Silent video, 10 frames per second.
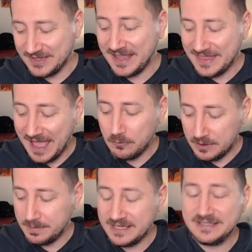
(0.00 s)
And that
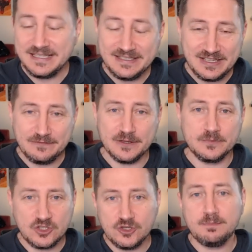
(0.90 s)
would be DC
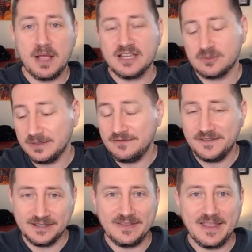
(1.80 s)
films could possibly
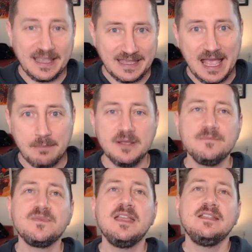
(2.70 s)
fill in that gap
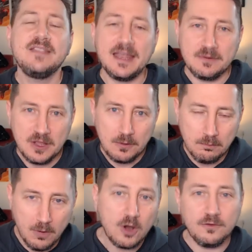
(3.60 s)
that
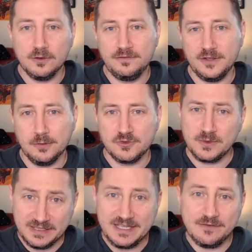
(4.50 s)
Marvel films
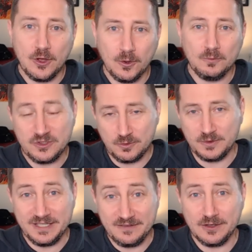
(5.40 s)
would leave a hole, which would
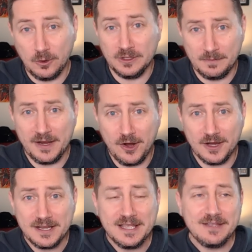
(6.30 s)
leave a hole in my
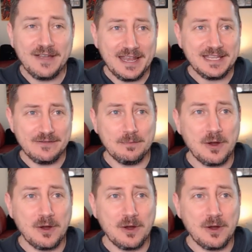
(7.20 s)
heart if I had to give up